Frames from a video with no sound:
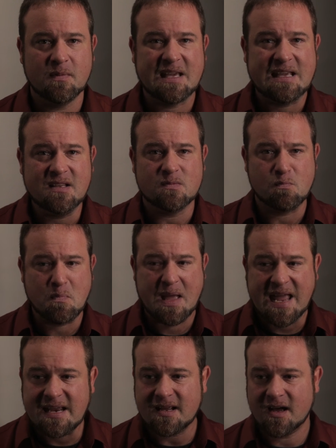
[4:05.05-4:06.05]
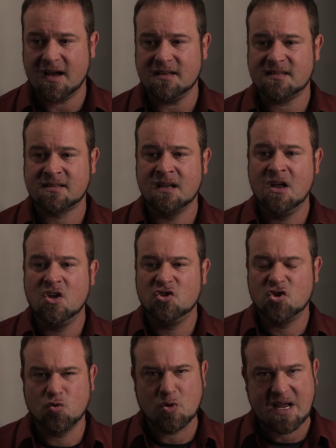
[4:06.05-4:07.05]
He's made us
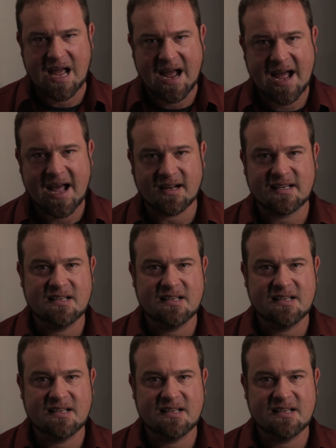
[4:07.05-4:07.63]
to react.